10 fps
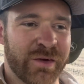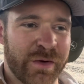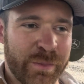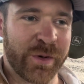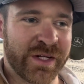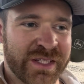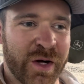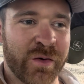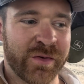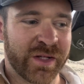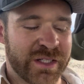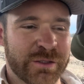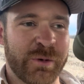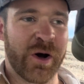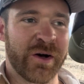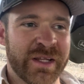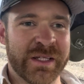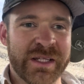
ripper, isn't overly small.